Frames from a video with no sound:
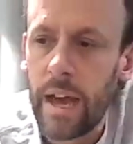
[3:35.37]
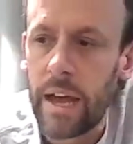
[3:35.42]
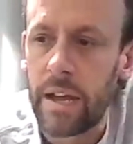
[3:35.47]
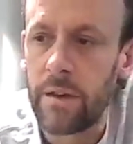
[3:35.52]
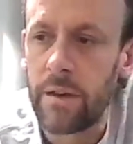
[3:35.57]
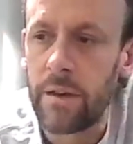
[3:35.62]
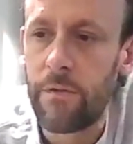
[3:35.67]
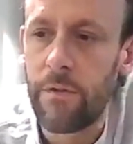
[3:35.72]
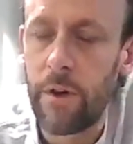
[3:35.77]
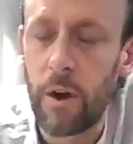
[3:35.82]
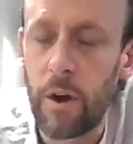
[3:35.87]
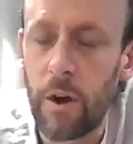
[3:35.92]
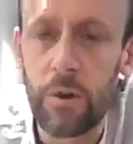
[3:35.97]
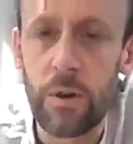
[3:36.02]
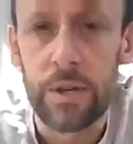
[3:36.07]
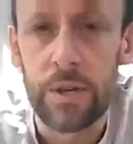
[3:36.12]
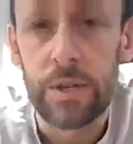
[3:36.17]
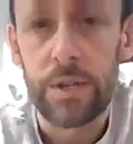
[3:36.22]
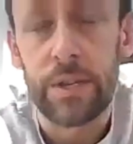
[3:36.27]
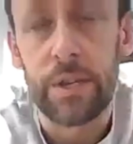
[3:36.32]
And I
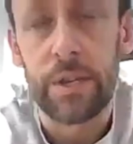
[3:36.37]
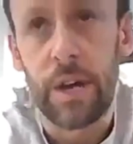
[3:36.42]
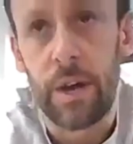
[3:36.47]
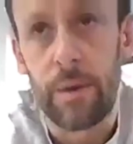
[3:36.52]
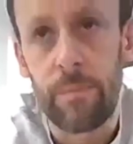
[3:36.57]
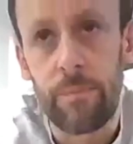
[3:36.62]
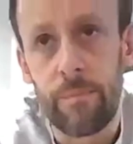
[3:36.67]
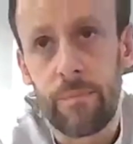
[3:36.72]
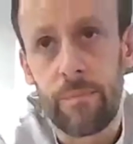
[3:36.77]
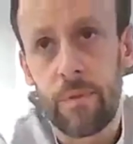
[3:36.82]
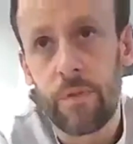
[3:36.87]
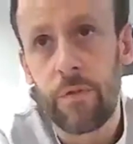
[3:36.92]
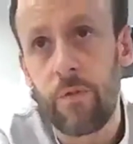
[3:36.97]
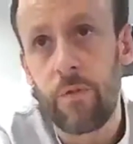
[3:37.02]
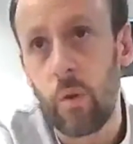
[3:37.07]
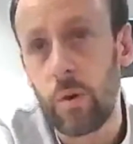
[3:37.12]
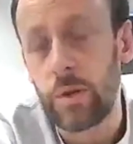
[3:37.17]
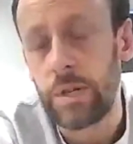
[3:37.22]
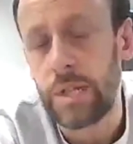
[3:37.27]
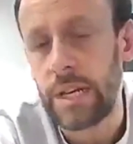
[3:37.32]
focused
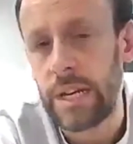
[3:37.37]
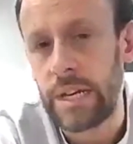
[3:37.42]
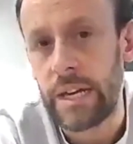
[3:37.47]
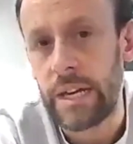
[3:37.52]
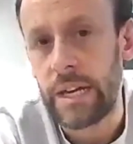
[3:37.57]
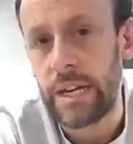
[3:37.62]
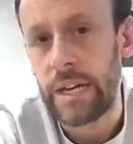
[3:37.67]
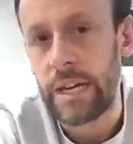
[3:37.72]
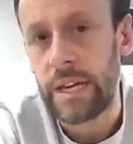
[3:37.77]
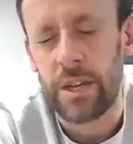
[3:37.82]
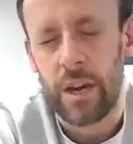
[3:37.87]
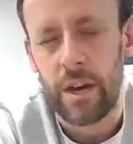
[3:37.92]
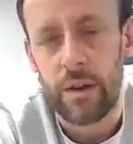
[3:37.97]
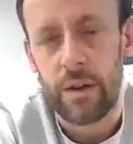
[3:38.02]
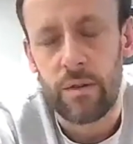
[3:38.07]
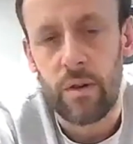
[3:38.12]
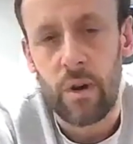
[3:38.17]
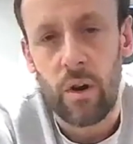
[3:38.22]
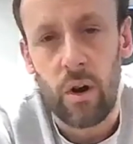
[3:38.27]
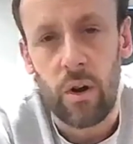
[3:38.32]
14 years
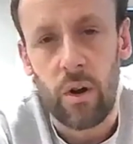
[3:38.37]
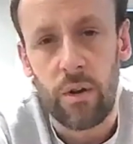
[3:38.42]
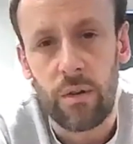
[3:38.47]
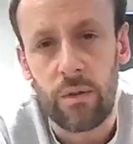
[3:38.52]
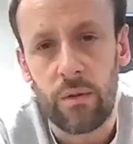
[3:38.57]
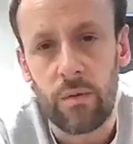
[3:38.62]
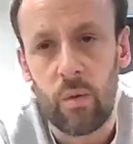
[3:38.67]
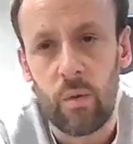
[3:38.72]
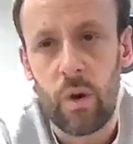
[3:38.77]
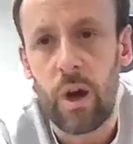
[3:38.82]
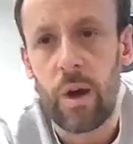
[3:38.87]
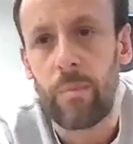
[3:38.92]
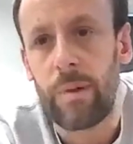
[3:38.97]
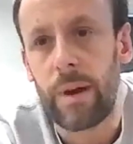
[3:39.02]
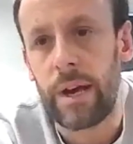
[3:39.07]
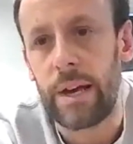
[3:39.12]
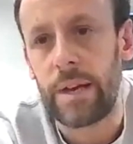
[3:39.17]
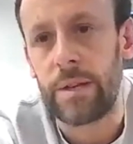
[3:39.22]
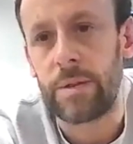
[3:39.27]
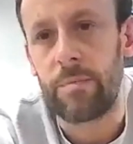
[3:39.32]
ago on
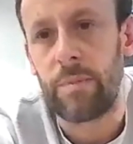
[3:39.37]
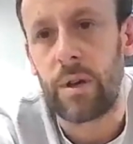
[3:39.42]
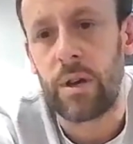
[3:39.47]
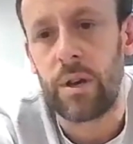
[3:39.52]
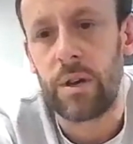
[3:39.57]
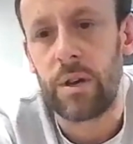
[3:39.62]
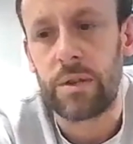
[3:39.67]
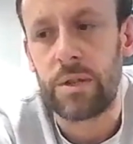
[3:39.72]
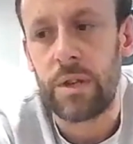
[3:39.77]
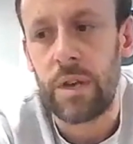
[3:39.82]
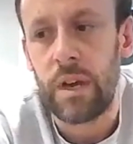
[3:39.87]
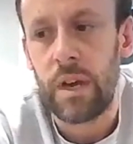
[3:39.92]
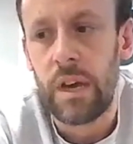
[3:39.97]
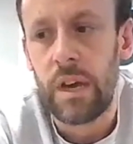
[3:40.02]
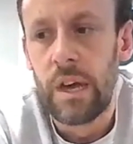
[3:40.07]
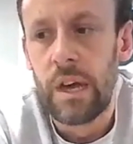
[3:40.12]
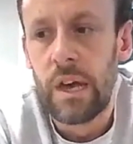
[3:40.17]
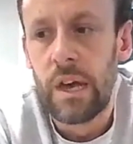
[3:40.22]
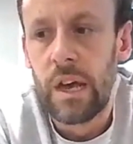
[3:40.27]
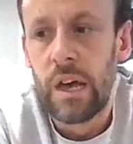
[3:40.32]
workplace because
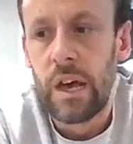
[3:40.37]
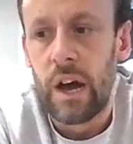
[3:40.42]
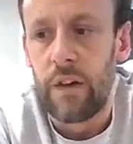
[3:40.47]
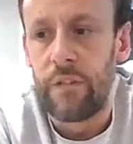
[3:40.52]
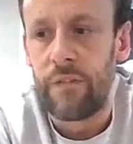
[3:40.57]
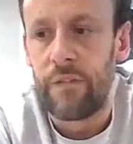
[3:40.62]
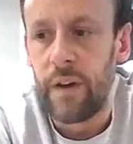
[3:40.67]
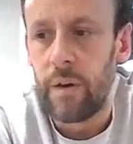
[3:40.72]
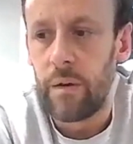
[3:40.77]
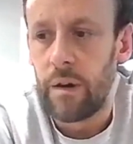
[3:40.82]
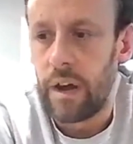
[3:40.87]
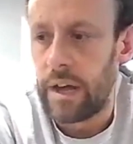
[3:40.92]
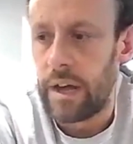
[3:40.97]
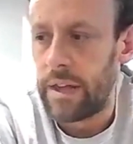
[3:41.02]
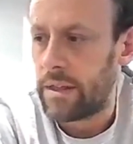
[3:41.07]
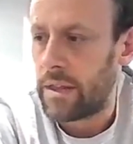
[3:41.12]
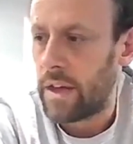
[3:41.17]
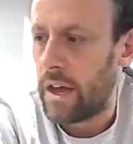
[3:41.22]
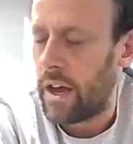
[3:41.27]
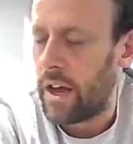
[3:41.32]
I felt
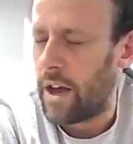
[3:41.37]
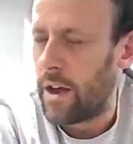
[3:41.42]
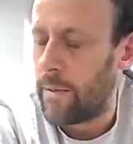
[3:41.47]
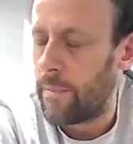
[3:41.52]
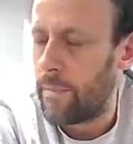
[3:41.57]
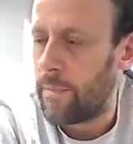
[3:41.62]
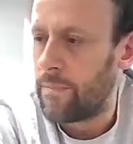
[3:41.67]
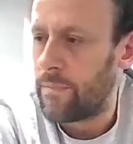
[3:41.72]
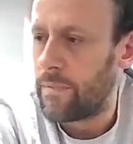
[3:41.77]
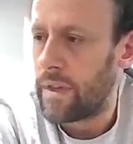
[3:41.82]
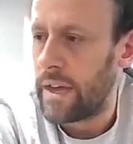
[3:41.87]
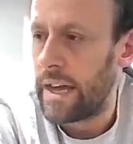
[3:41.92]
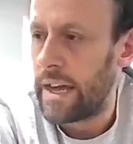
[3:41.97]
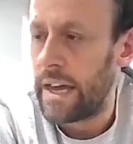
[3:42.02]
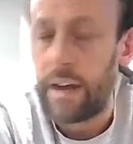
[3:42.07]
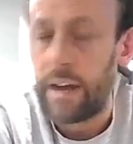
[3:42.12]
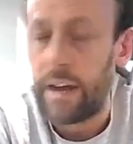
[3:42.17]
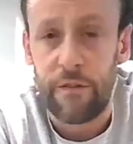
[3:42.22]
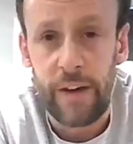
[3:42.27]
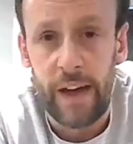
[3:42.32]
like
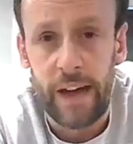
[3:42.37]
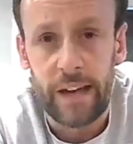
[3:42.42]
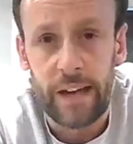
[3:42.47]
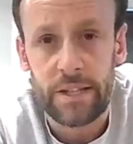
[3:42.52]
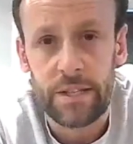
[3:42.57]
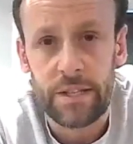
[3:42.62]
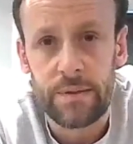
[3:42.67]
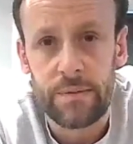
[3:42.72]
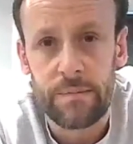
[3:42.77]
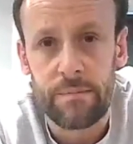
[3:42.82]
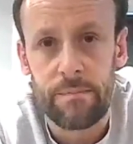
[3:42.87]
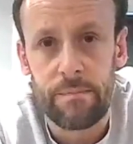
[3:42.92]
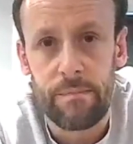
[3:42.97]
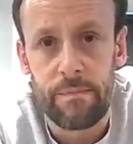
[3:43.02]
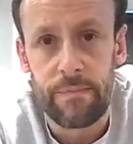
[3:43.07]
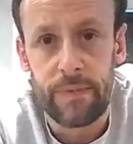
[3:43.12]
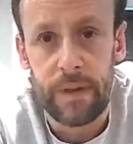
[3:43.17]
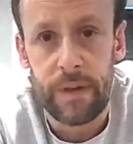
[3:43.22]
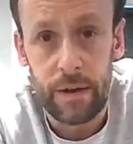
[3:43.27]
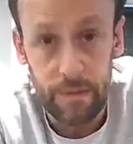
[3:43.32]
it affects,
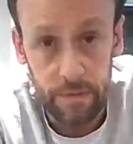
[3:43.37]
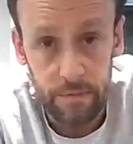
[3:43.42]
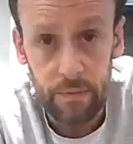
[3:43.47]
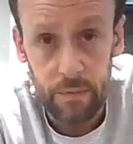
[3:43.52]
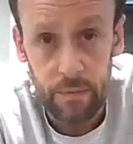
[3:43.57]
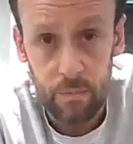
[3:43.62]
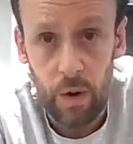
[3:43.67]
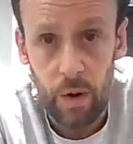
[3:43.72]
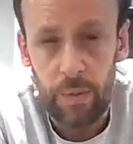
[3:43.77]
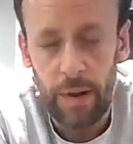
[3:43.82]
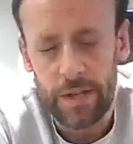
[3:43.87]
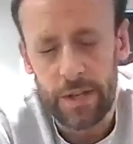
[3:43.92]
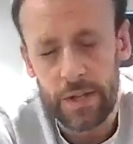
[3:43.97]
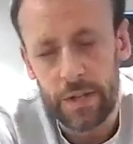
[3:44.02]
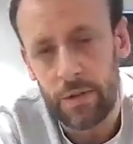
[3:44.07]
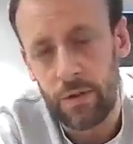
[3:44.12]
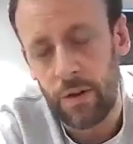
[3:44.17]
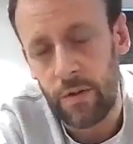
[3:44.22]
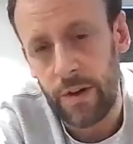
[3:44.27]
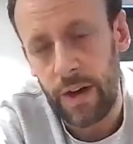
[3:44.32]
though
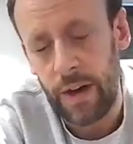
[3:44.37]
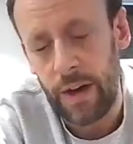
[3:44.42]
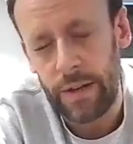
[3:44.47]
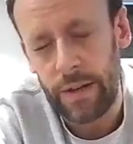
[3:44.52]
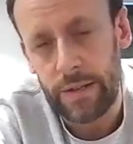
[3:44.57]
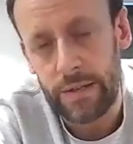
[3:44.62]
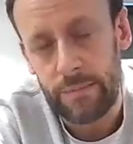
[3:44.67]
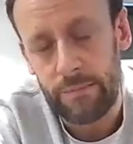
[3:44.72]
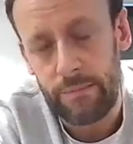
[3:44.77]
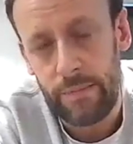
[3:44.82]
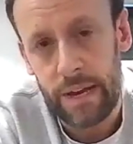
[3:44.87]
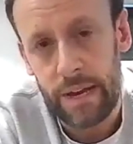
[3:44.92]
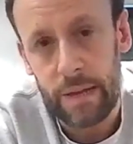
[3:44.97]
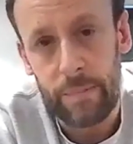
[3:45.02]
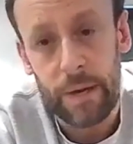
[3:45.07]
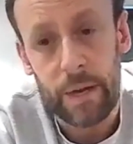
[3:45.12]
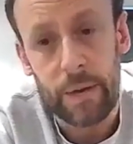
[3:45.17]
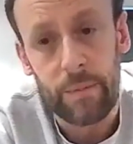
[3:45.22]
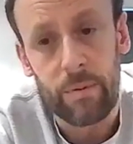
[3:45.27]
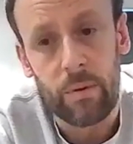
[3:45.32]
workplaces do affect
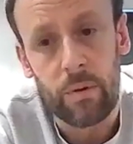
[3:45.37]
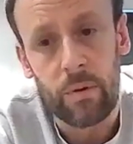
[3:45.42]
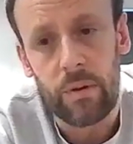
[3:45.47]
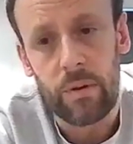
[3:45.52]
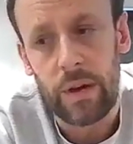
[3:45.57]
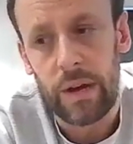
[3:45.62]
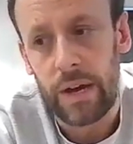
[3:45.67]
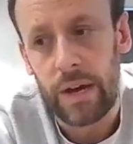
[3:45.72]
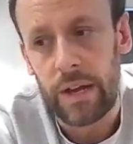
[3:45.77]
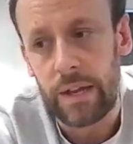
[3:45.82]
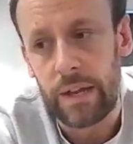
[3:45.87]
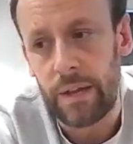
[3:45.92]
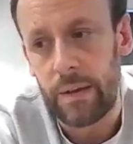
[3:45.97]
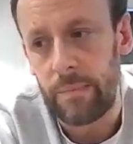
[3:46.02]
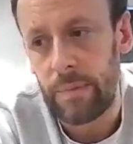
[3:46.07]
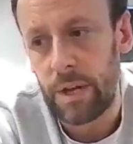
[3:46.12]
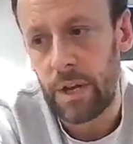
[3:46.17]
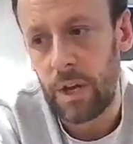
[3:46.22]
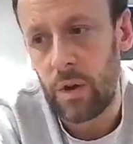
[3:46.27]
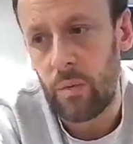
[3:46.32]
many people, and
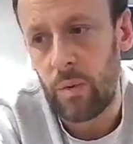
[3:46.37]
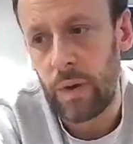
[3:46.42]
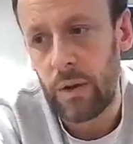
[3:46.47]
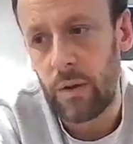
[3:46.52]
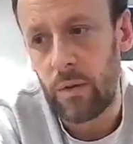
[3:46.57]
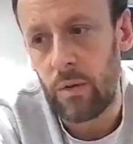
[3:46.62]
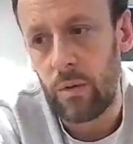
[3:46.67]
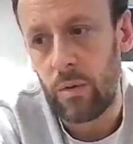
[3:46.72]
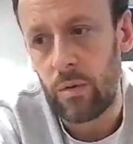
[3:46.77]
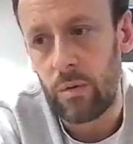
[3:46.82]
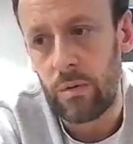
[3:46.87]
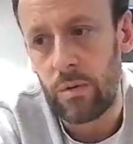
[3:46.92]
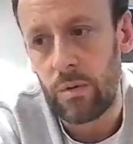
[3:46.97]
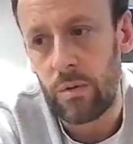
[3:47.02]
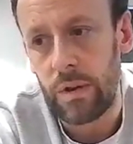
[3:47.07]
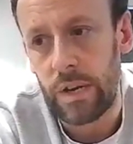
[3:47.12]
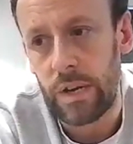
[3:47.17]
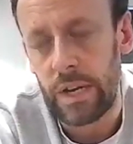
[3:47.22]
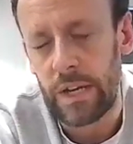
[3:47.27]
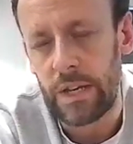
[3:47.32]
we all
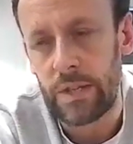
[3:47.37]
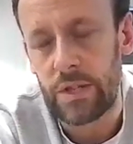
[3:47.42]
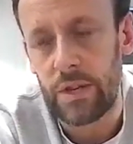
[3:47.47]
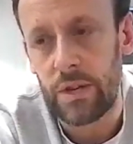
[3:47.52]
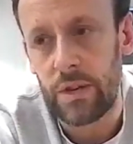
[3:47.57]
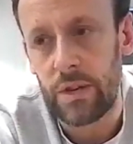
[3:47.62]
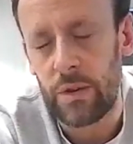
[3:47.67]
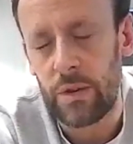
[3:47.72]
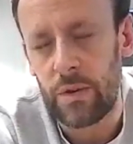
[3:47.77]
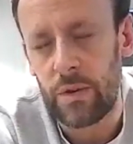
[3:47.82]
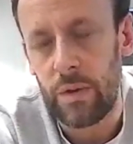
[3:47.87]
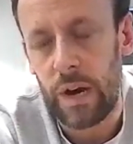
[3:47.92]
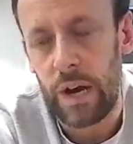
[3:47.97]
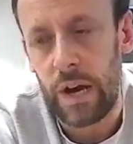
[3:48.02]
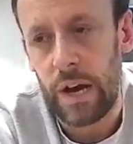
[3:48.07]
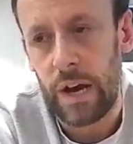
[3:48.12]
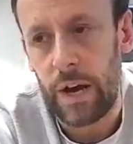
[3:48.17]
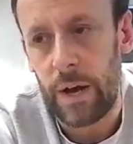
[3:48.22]
need to